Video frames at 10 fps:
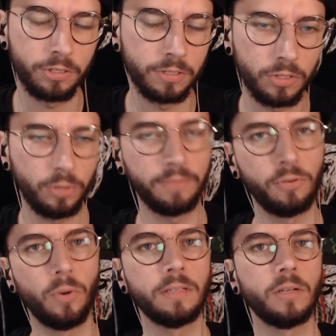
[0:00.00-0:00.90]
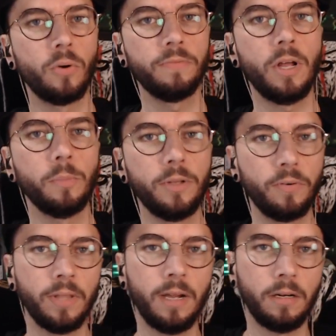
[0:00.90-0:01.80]
So if you wanted to go and follow me over
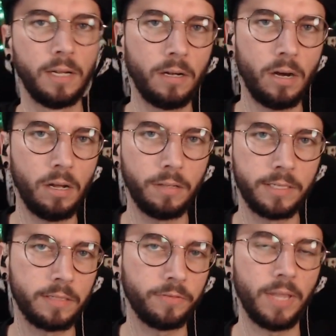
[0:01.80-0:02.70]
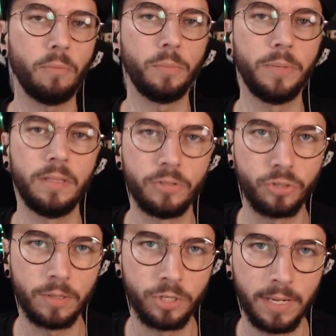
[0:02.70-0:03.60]
there, all the links for that will be in the
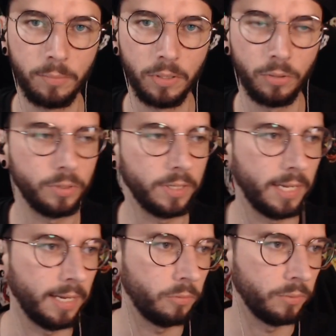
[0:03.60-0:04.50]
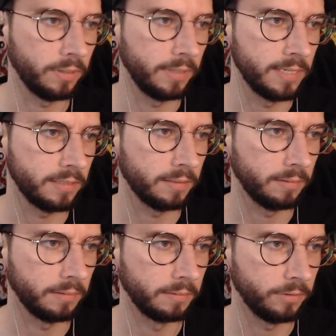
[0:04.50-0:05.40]
description down below, and you can hang out with this
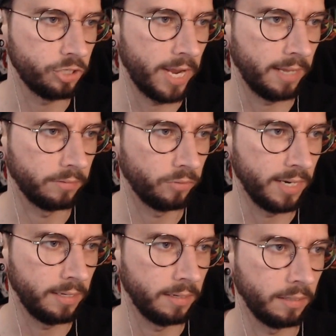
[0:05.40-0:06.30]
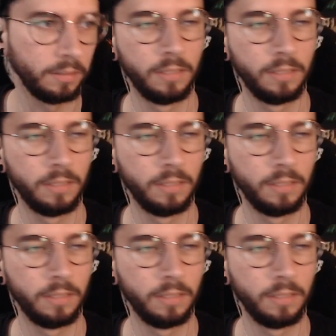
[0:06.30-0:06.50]
chat right here